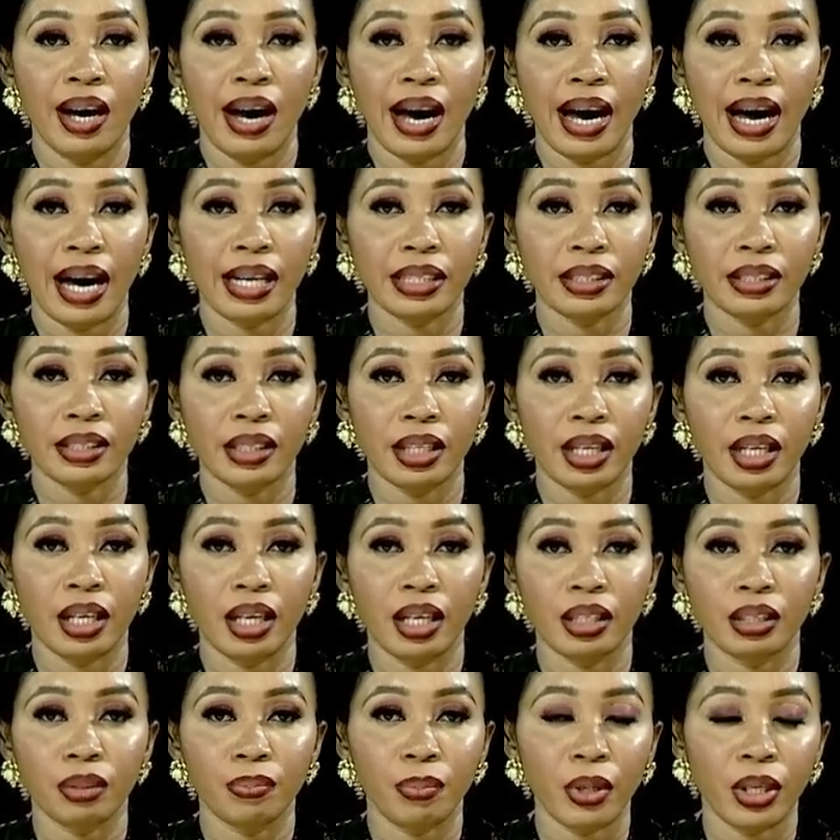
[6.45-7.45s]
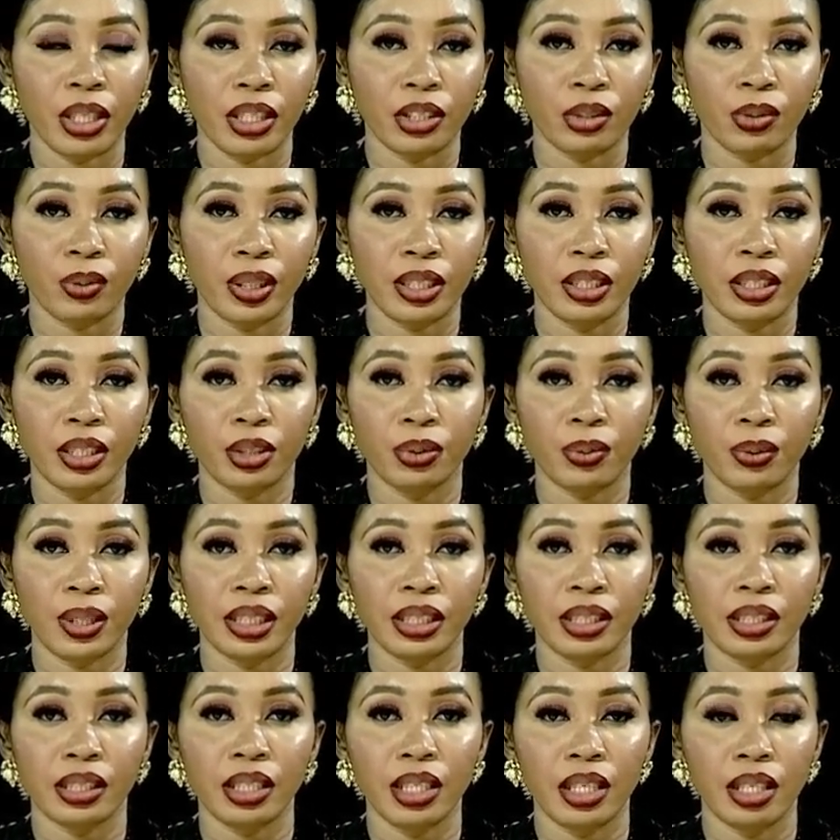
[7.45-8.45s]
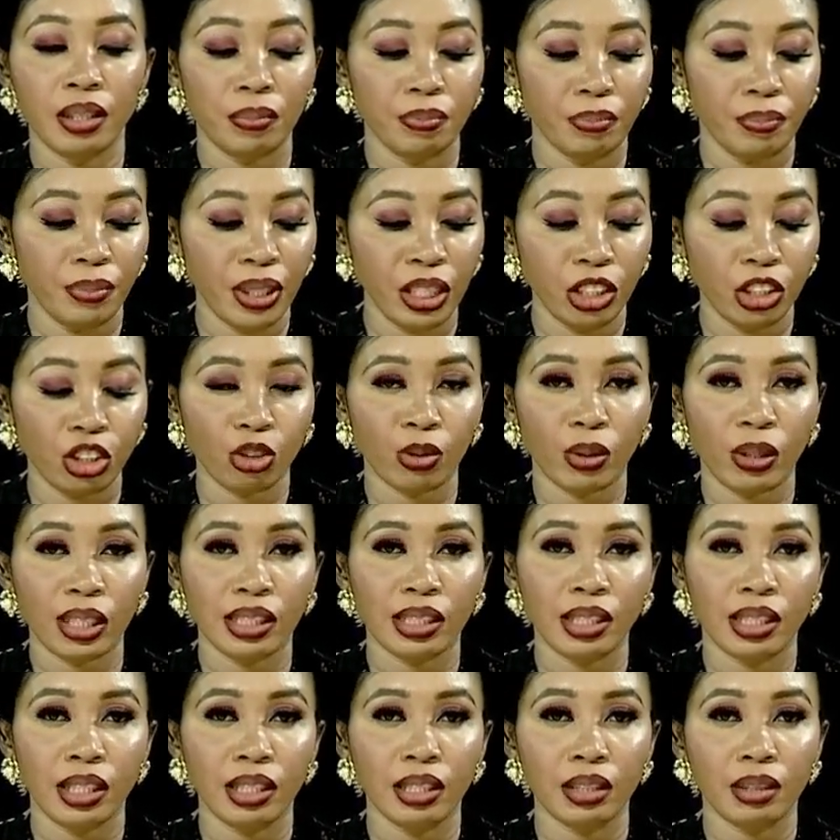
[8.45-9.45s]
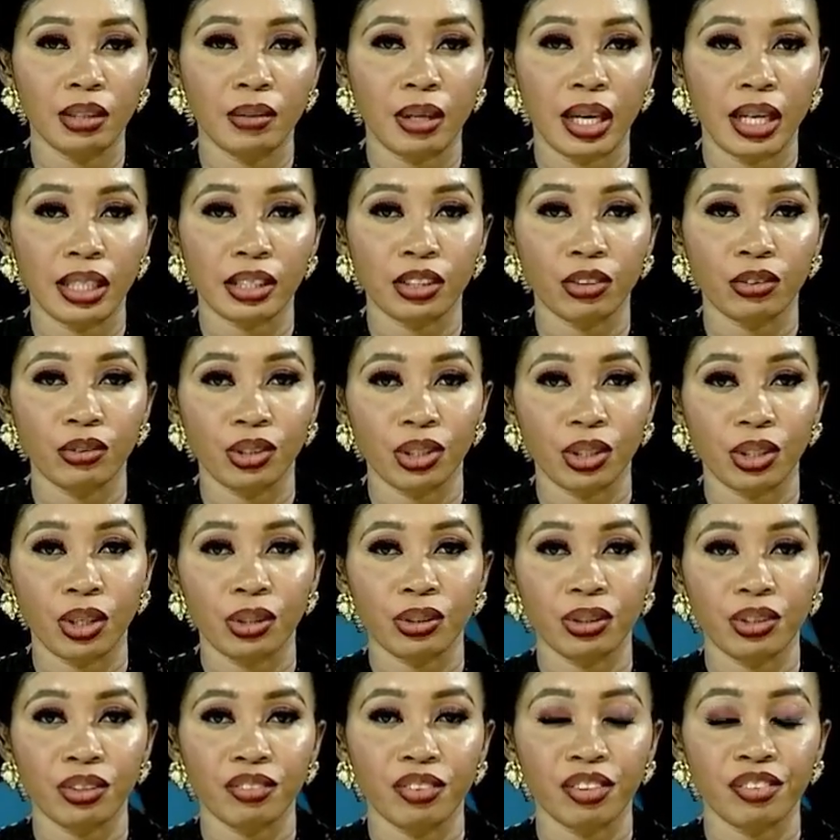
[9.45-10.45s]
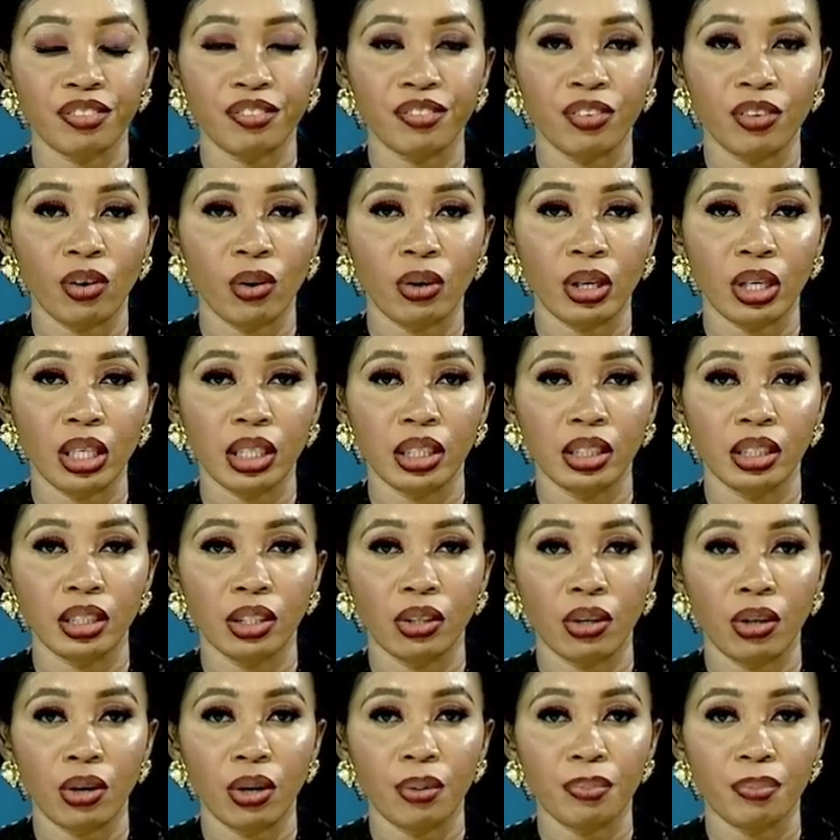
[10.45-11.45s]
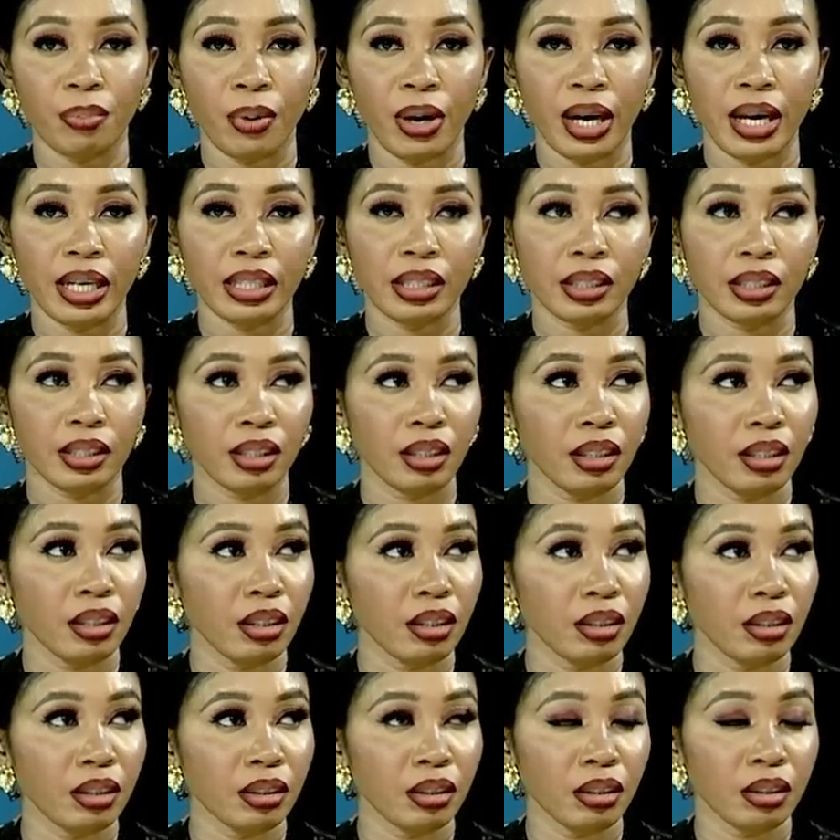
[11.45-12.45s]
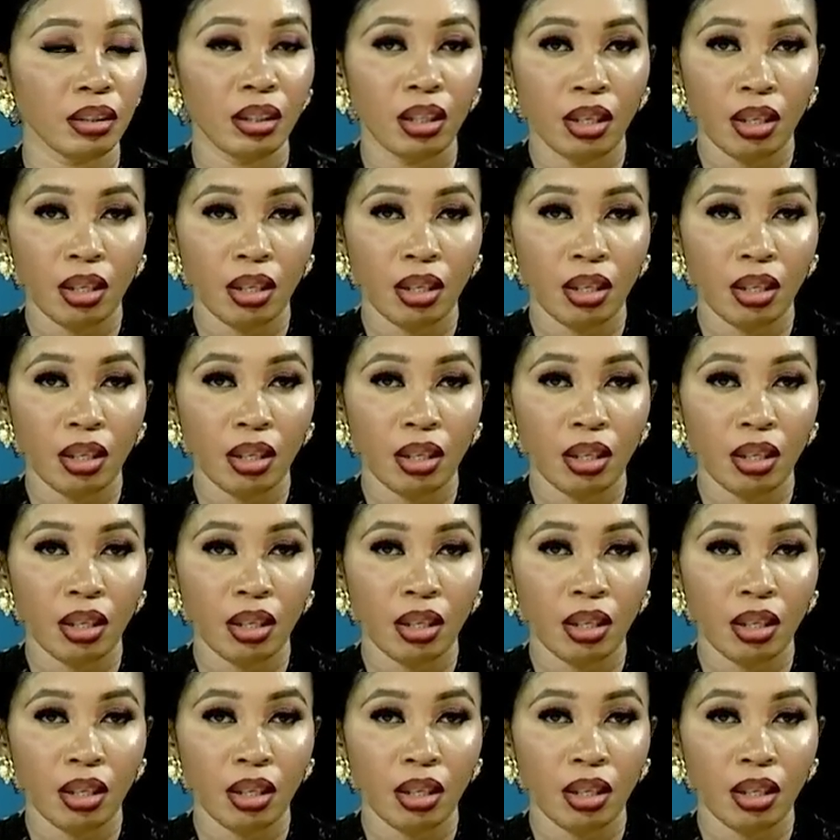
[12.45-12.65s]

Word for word: at uh, budget twenty twenty being threatened as a result of the fall in oil price, the